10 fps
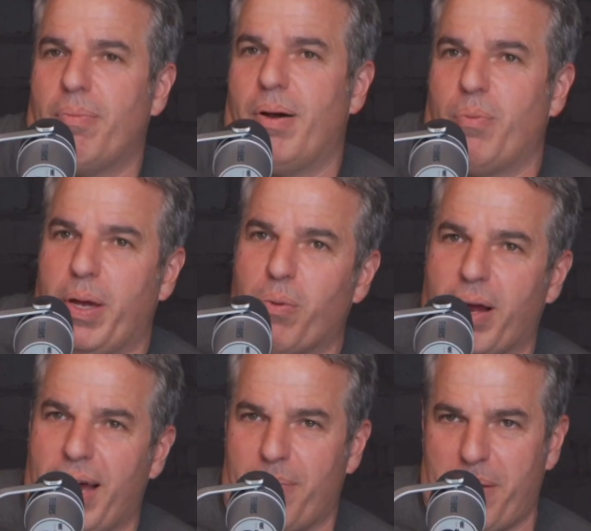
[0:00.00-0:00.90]
we were
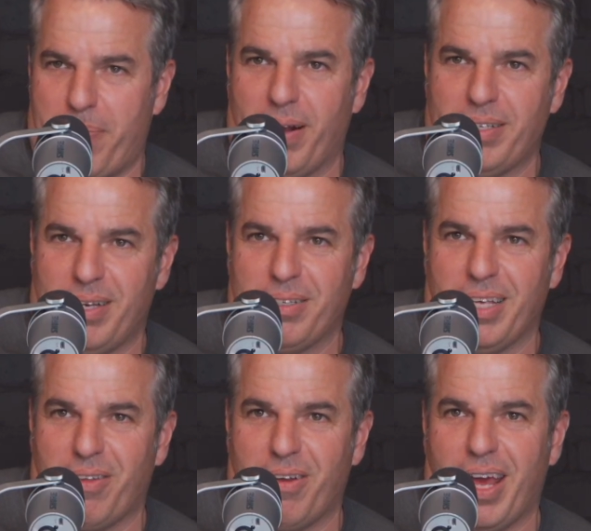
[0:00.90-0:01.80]
at my parents' house the
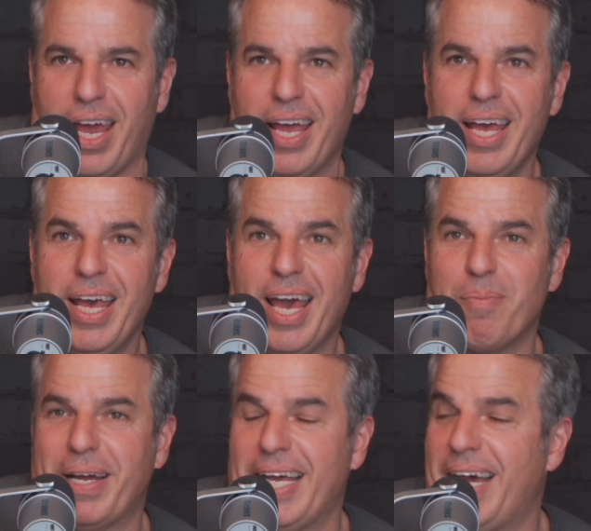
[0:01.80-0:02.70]
other day, and
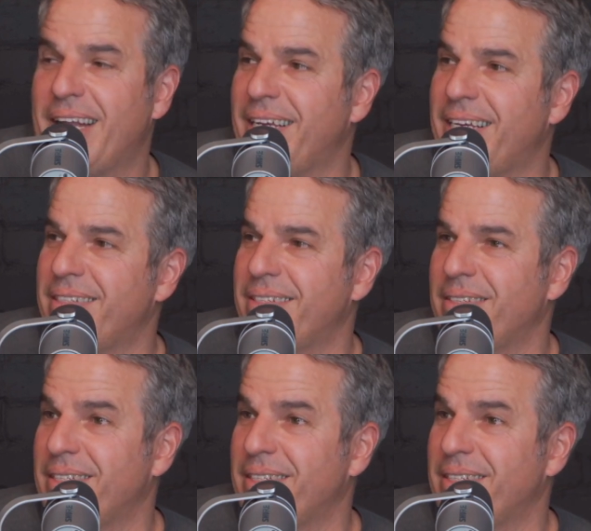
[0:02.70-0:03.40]
my dad, he's he's